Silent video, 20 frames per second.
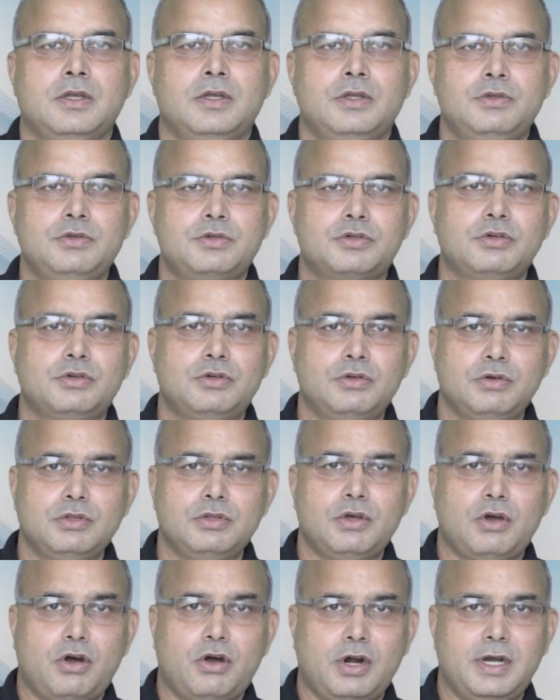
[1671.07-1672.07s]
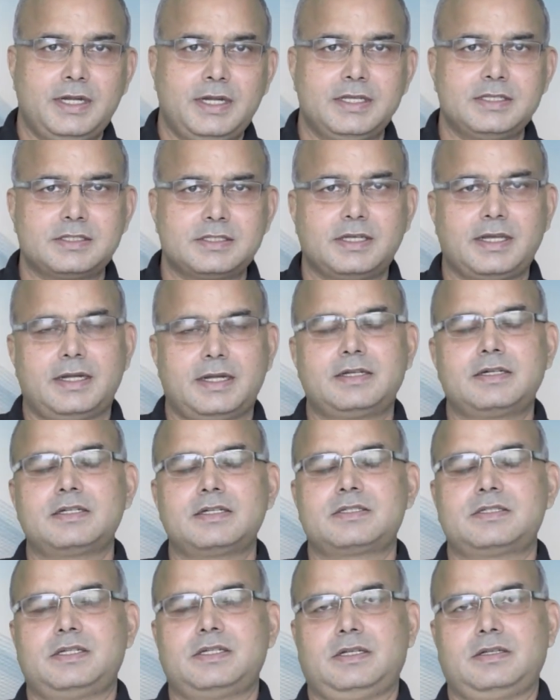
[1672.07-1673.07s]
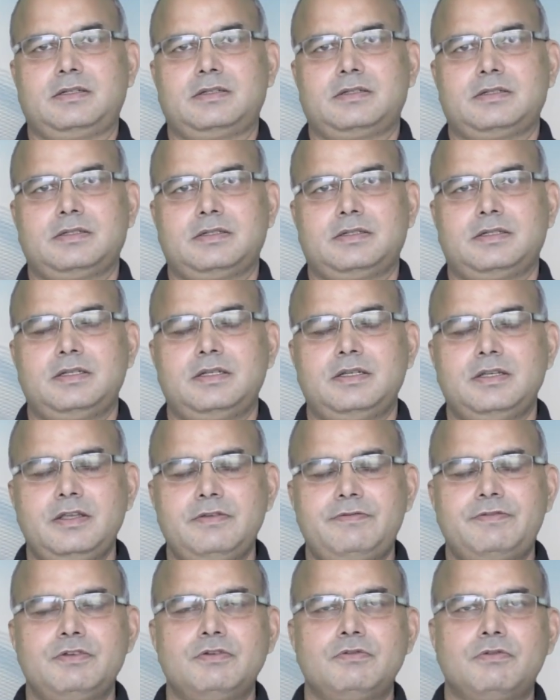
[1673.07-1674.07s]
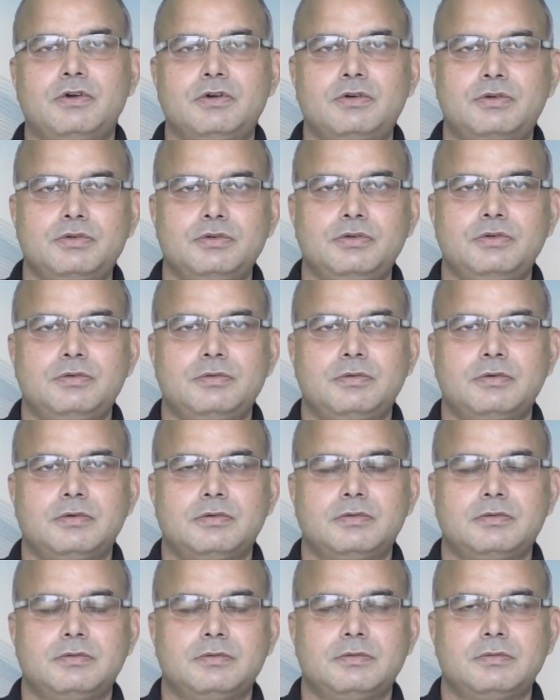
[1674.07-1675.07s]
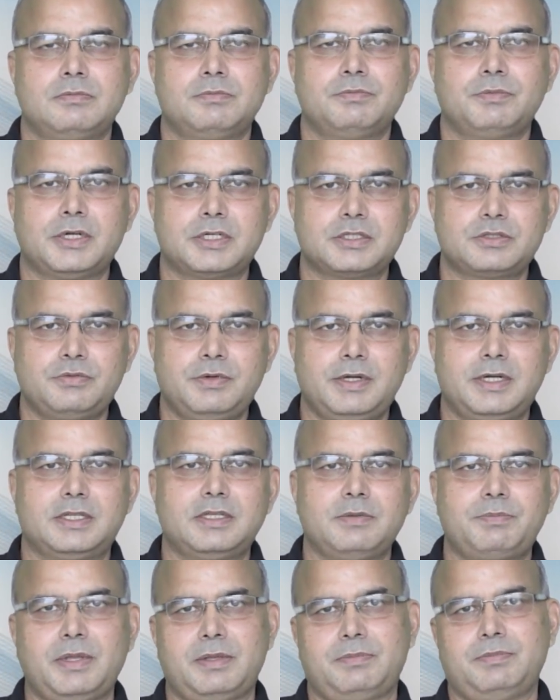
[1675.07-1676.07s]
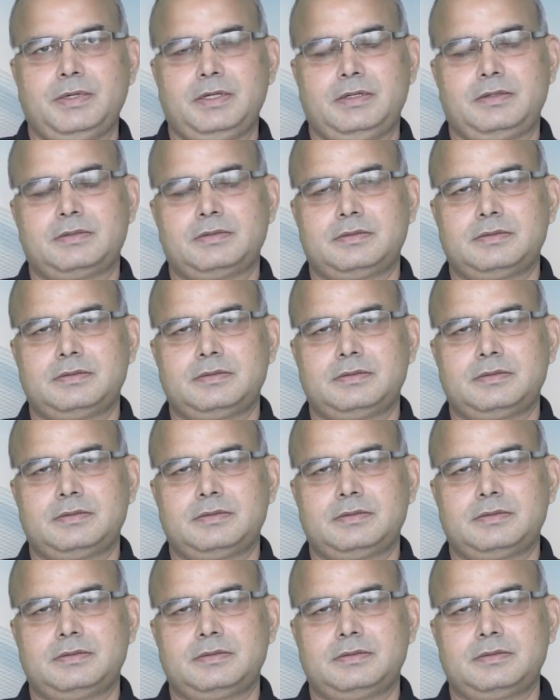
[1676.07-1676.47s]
You should know the audience characteristic if you want to persuade the people.